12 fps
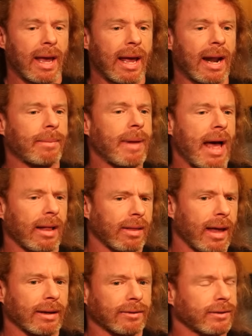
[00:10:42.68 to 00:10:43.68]
And I'm not
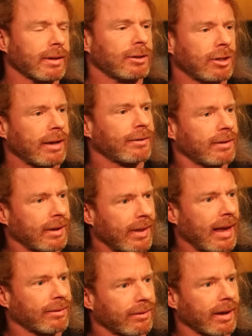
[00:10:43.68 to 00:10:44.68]
like suggesting
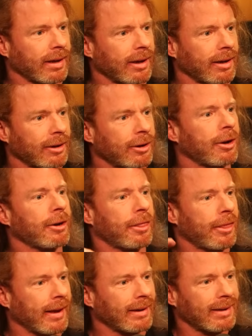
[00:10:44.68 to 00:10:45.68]
that's like a good
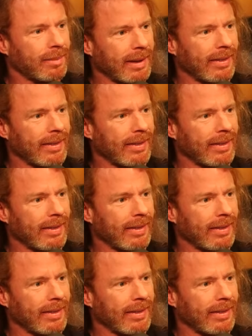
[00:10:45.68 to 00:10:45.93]
thing to be